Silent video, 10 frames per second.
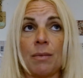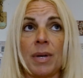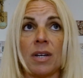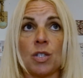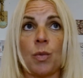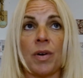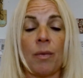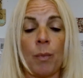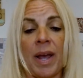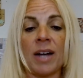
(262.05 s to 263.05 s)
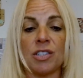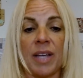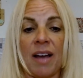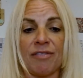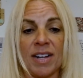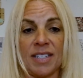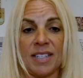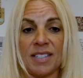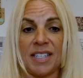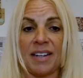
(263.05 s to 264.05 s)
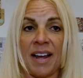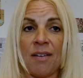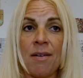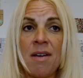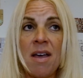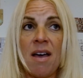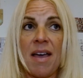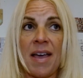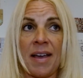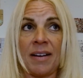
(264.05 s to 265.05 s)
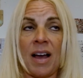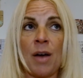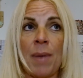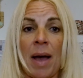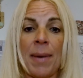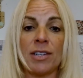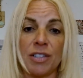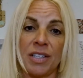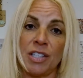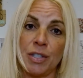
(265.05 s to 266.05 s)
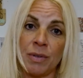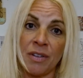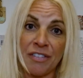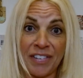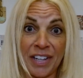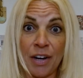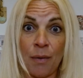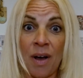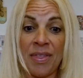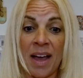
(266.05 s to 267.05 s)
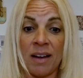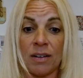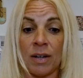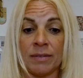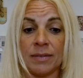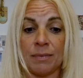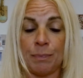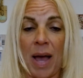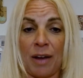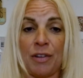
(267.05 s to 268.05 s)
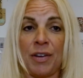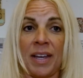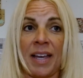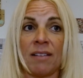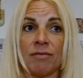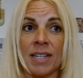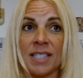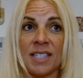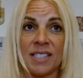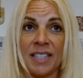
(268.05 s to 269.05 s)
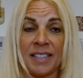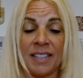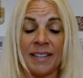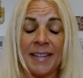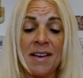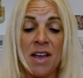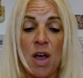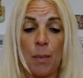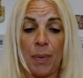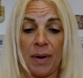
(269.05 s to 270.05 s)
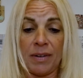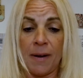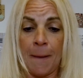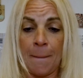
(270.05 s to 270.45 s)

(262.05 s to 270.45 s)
because we actually have residency now. And I'm actually going to do another video on that, on how you can get residency in Italy. But